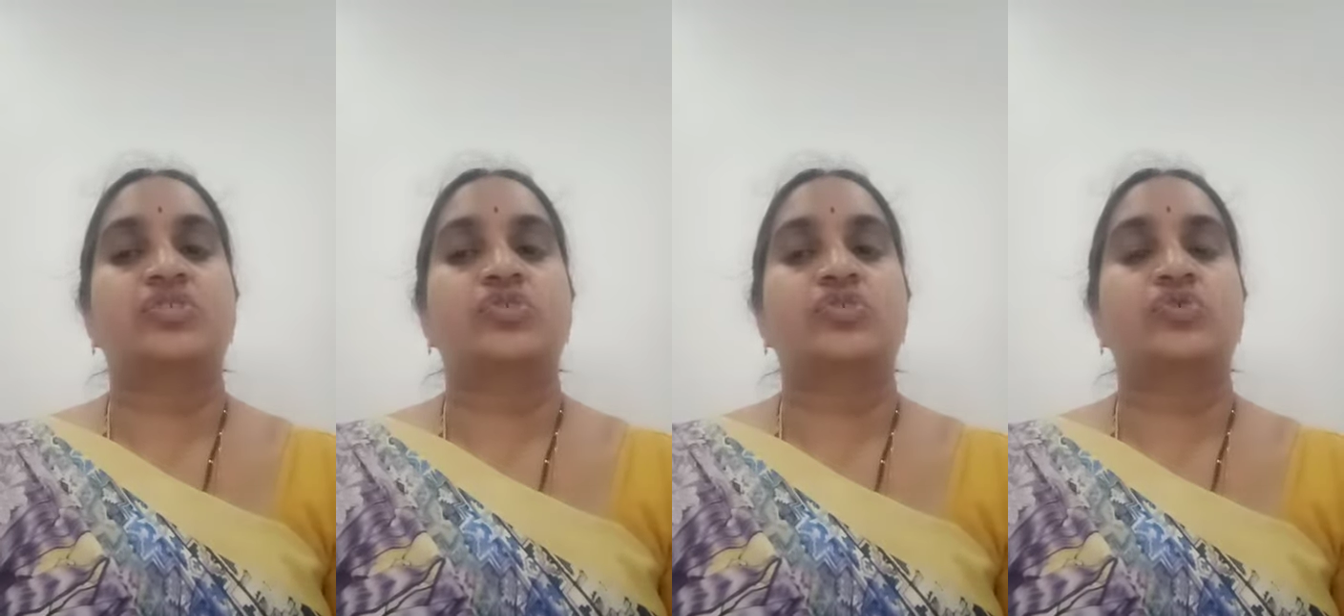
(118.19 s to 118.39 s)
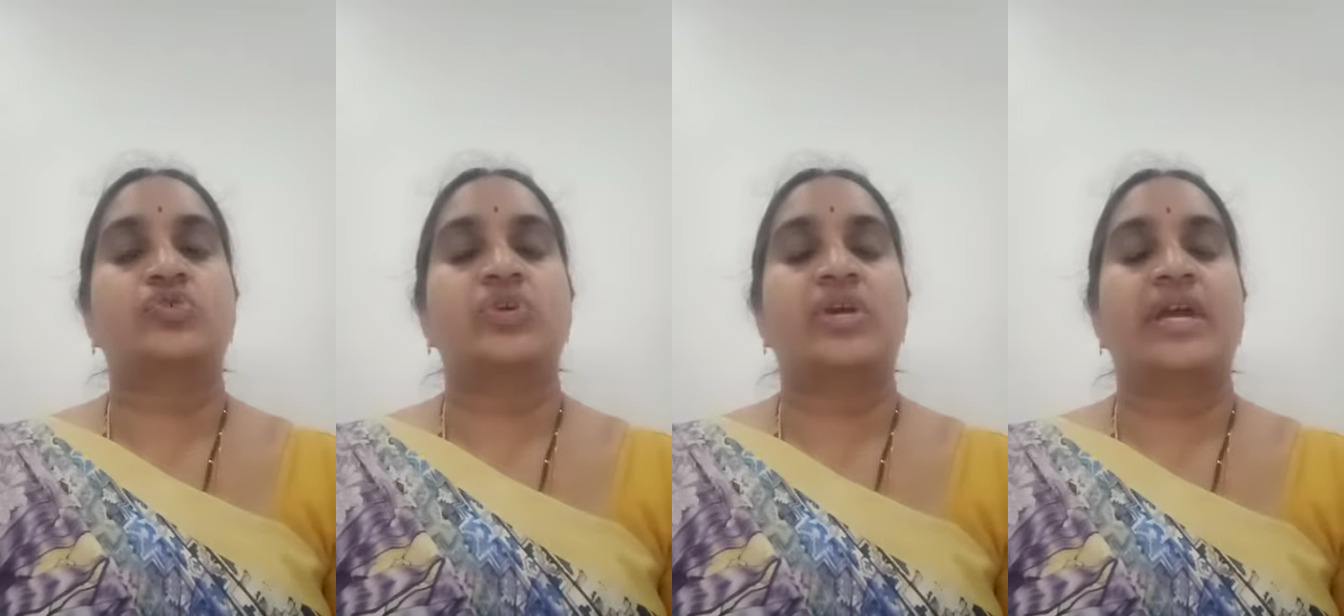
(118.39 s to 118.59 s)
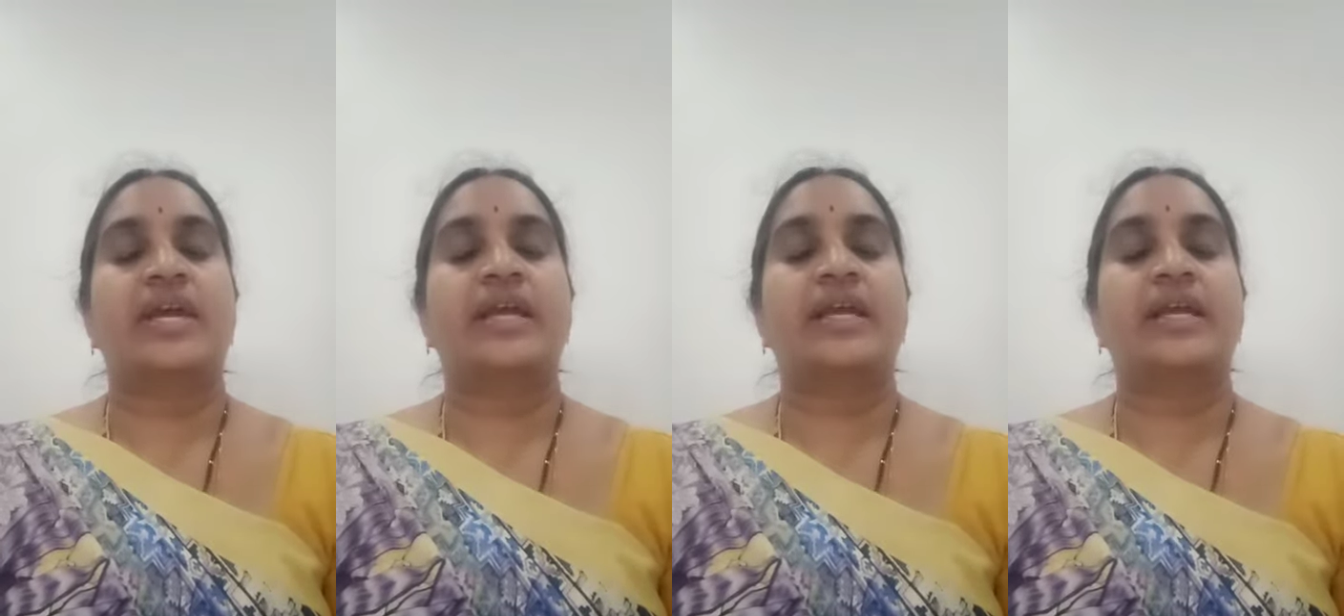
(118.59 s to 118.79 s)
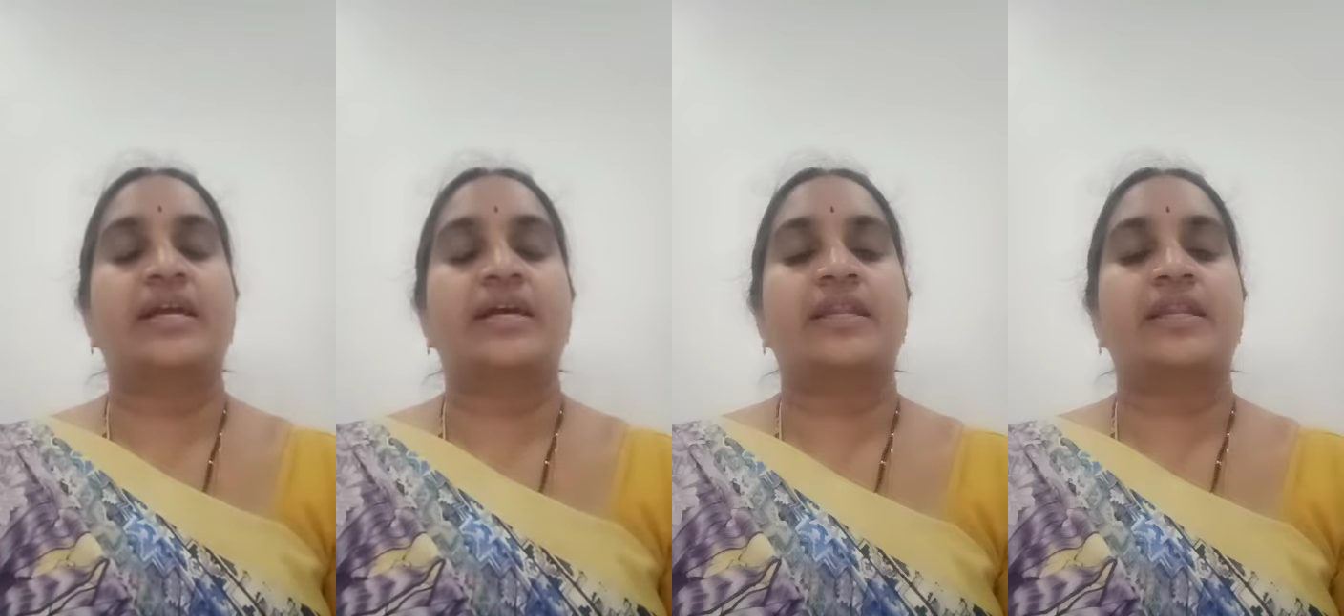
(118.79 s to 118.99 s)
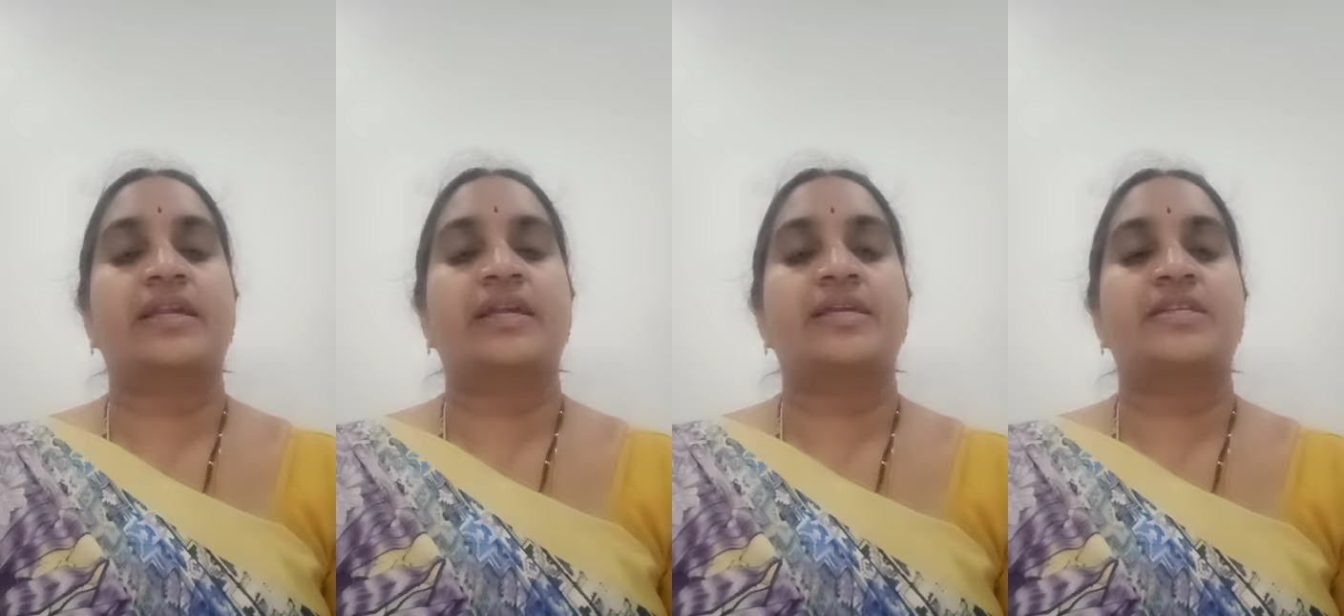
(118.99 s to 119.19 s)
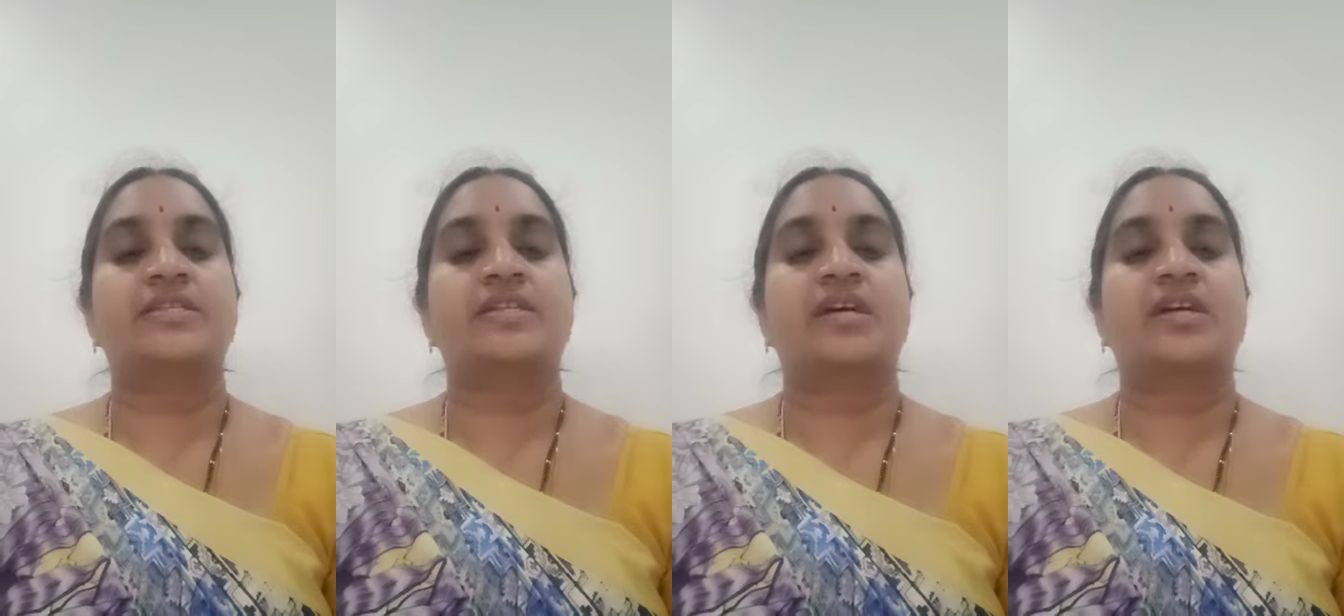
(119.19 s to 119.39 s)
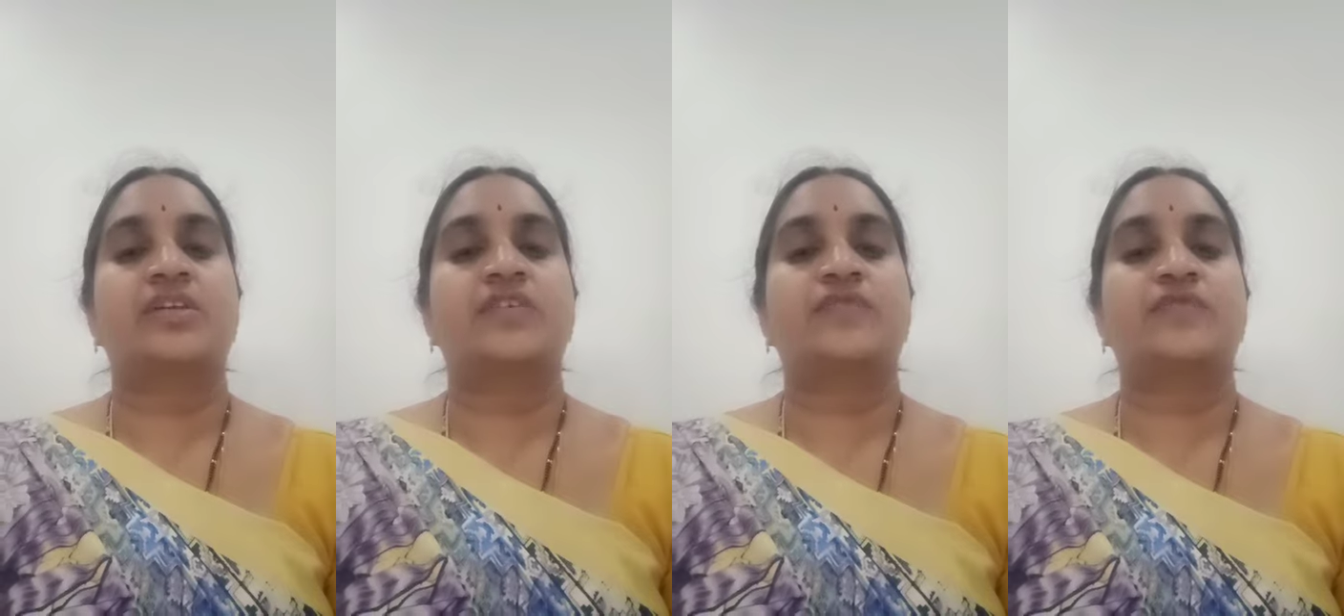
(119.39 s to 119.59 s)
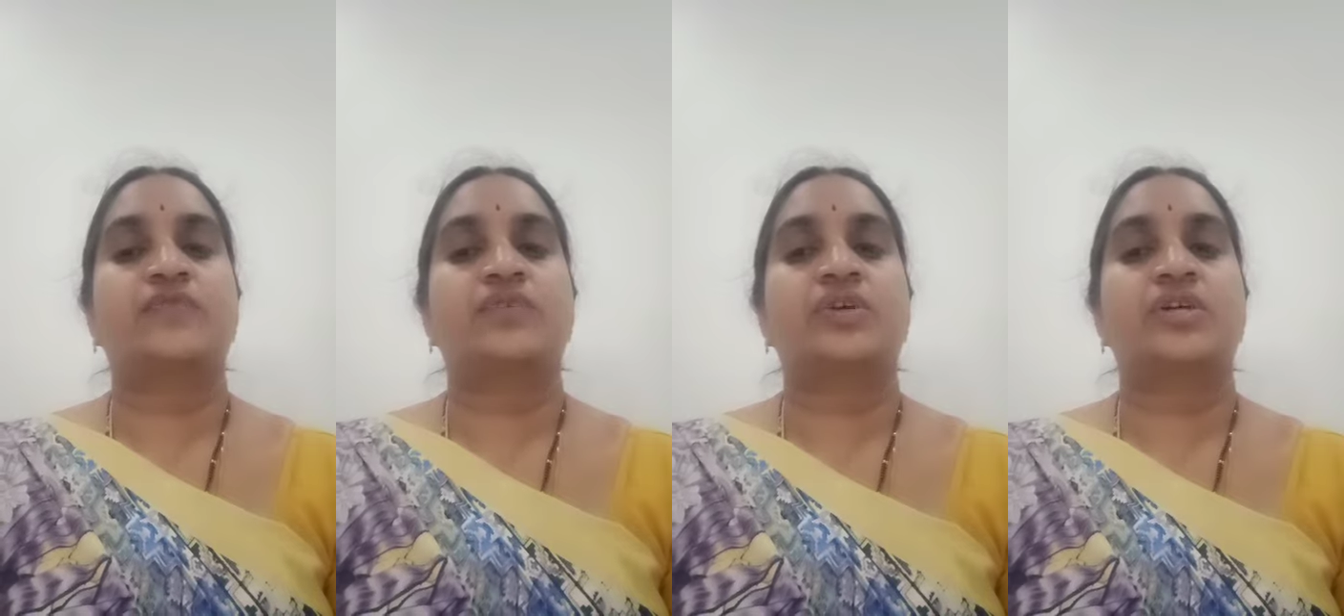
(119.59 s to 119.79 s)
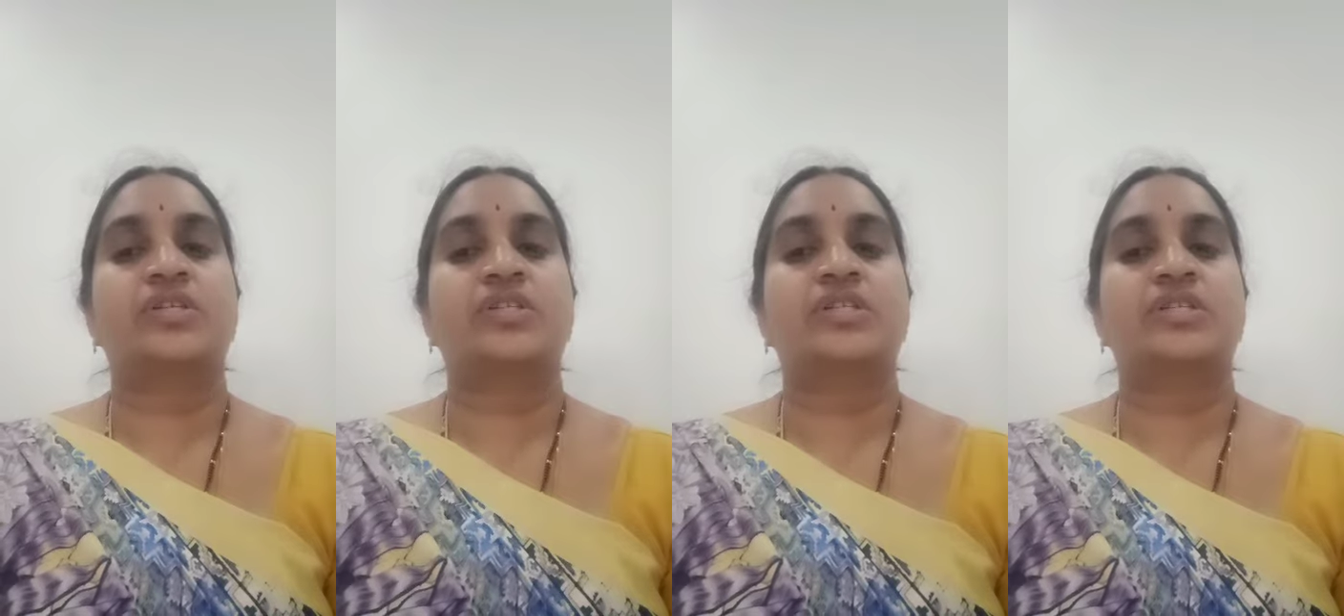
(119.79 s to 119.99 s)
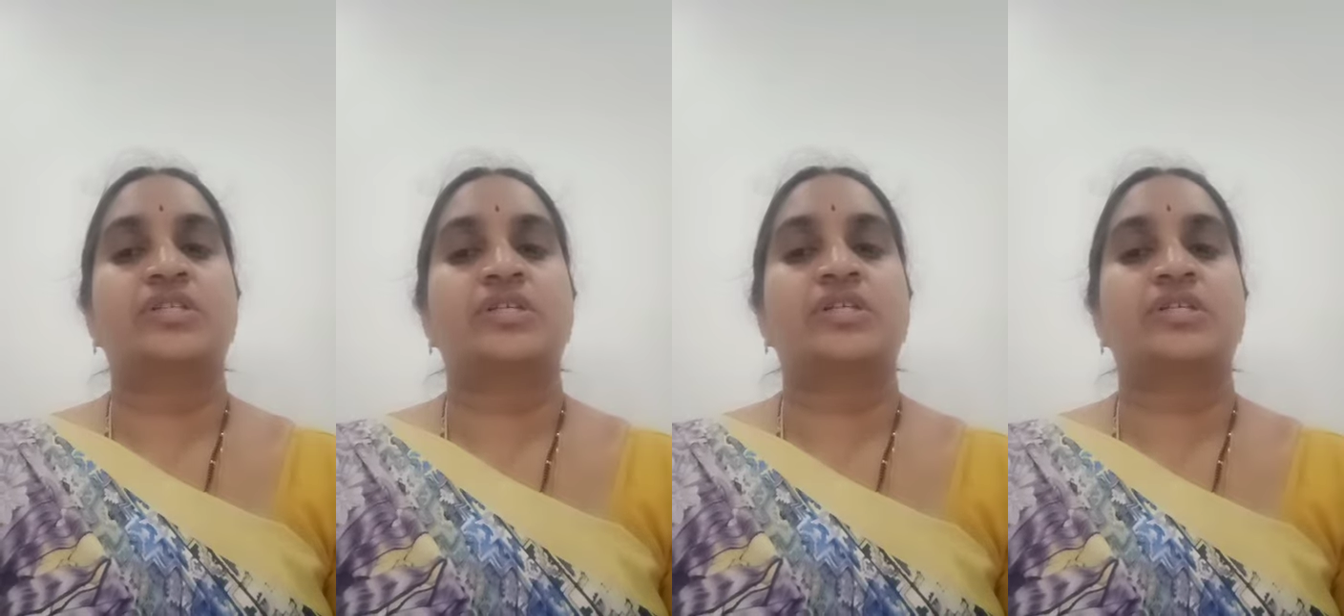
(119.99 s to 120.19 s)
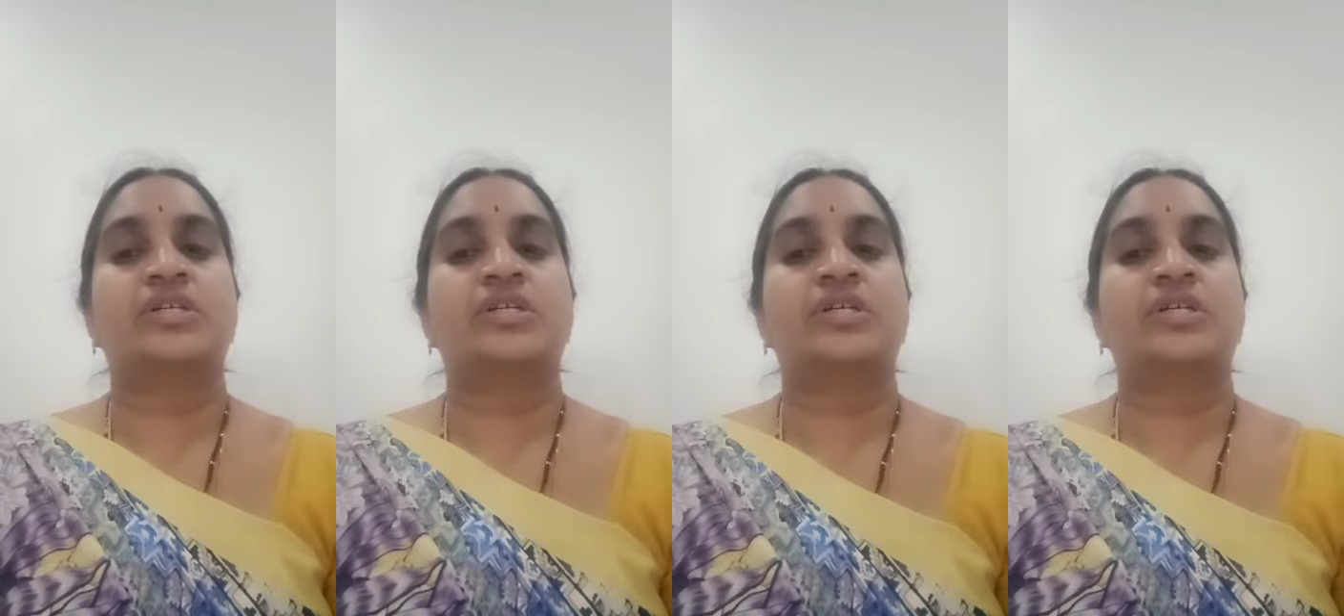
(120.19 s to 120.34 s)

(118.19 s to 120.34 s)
to encourage and foster